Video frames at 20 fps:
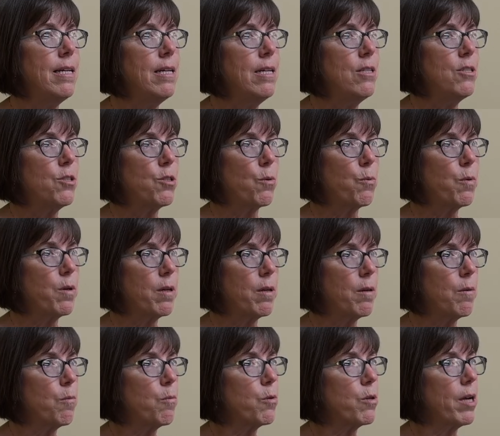So
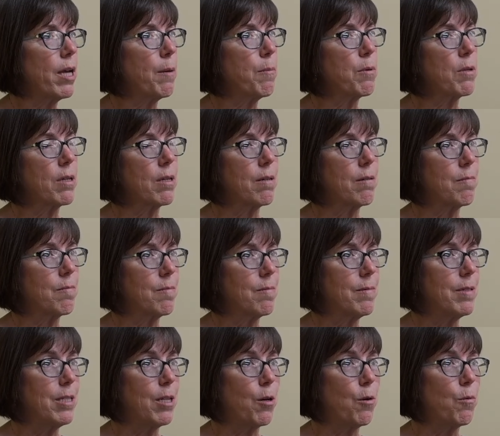we were able to,
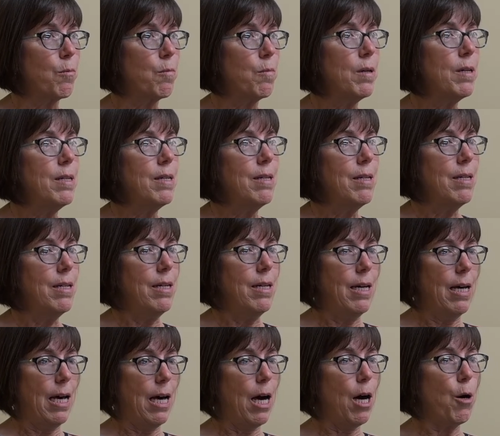
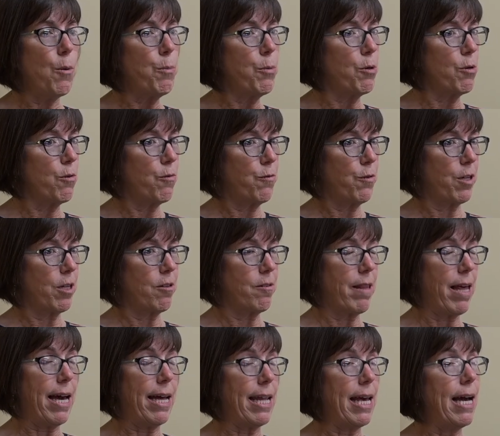help her
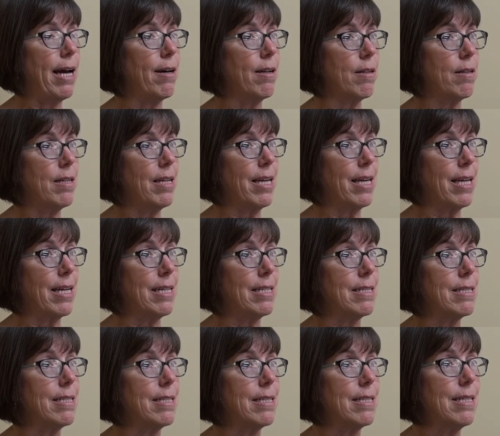figure that out,
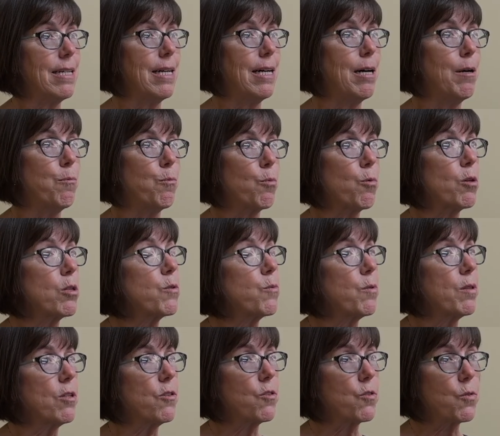and
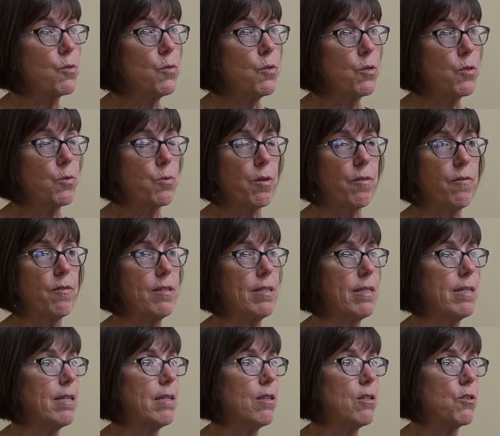worked with the schools. We
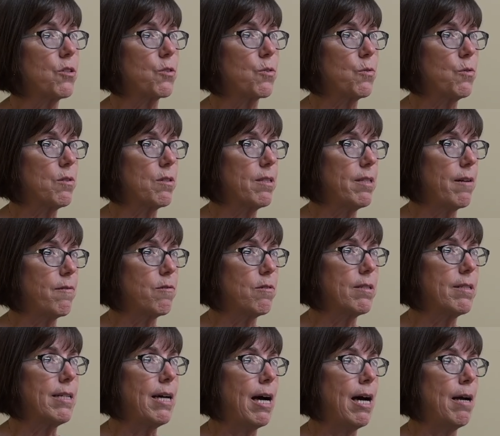visited the school
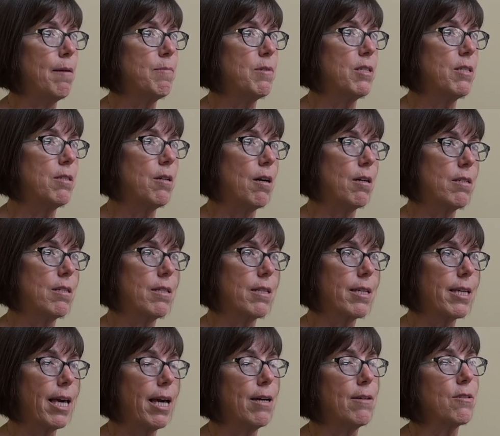several times and talked to
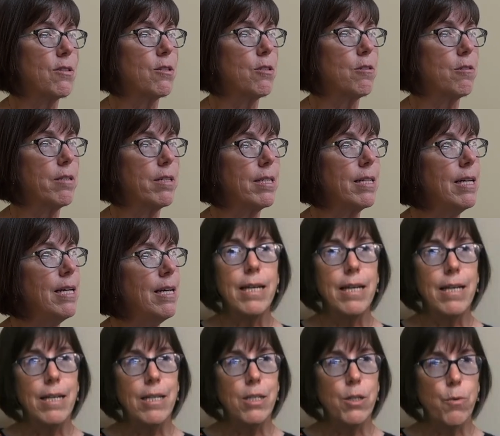the counselor, and
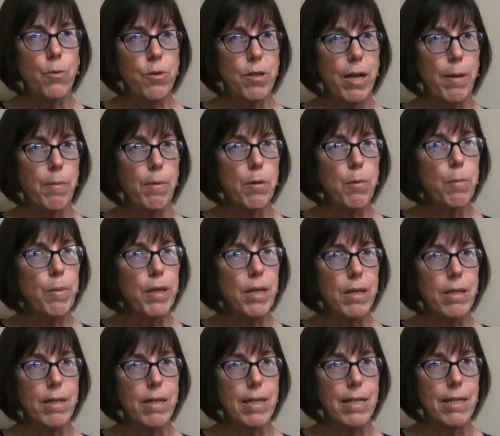so we're able to be
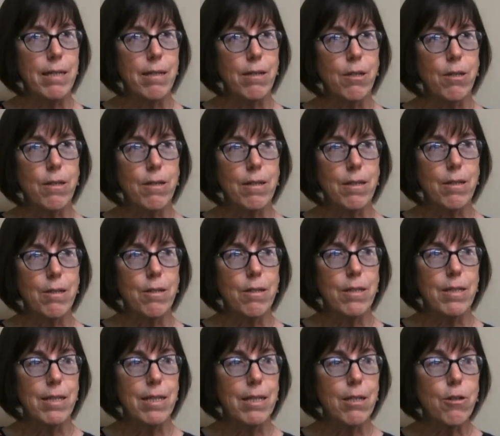
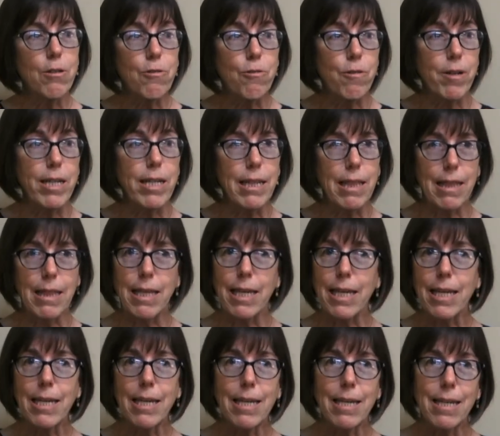a great
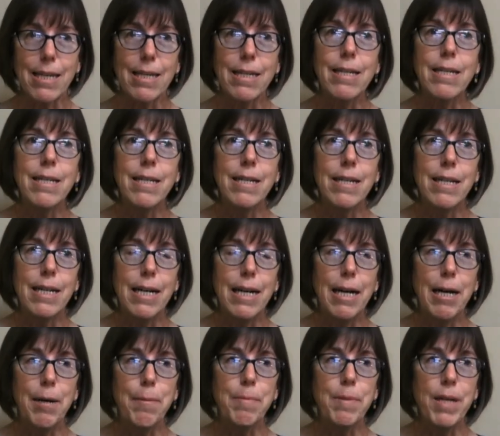link
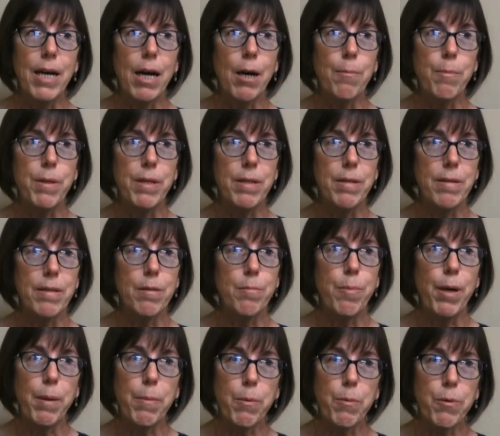to helping
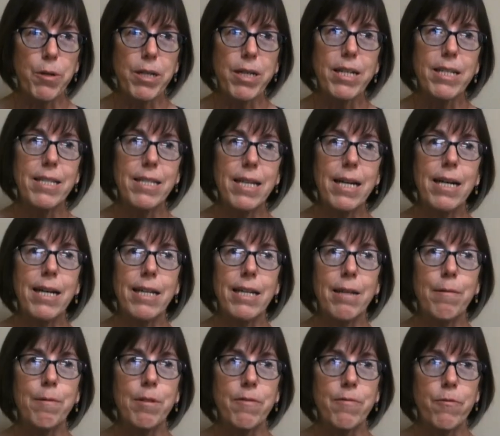paperwork get done
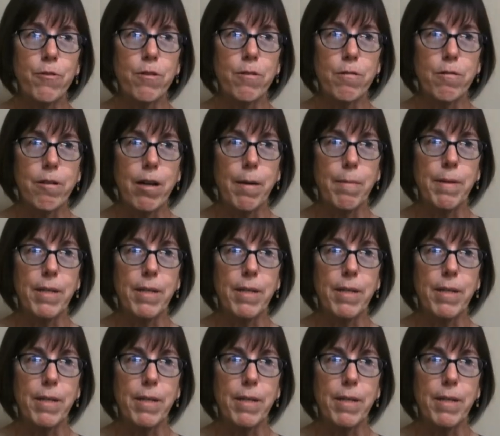and for grandma to